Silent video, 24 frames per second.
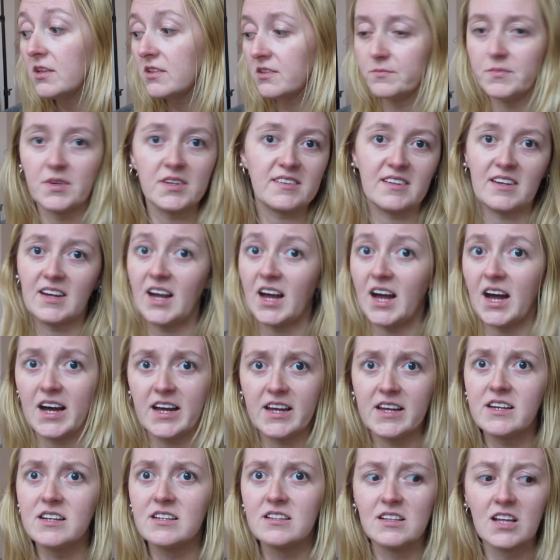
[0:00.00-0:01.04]
Mix of
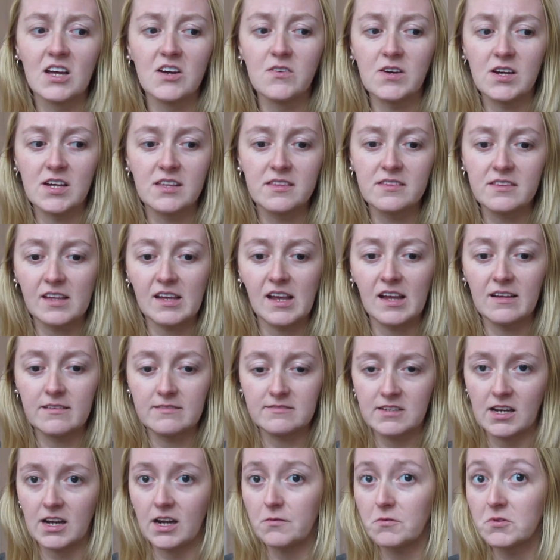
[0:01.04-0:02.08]
high-end, low-end things,
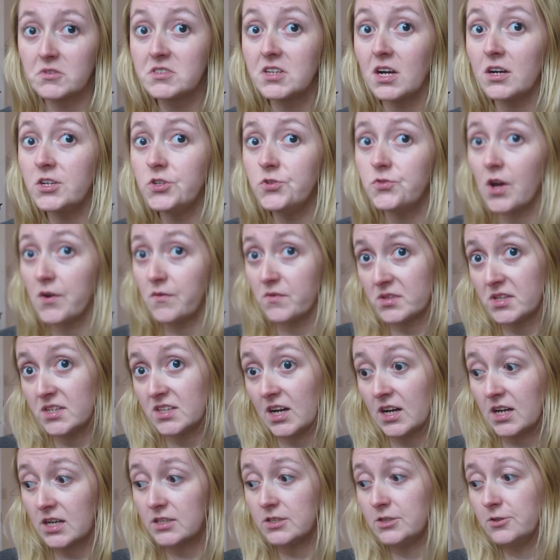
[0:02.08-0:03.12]
and I will tell you everything
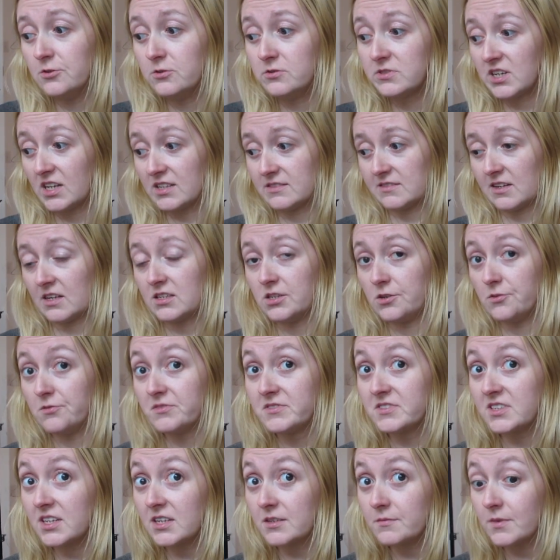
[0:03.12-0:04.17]
I use as I use
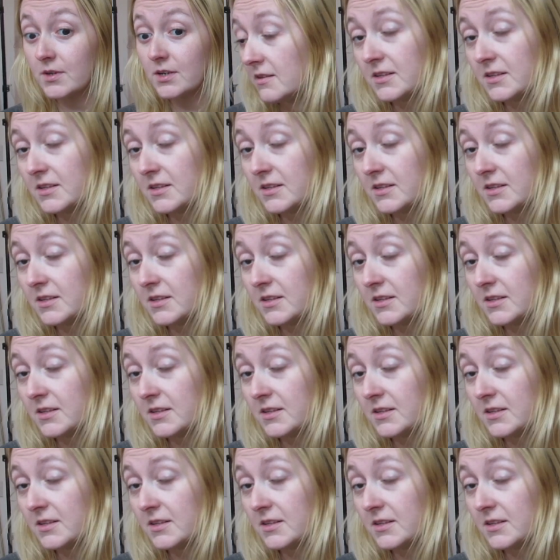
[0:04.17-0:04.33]
them.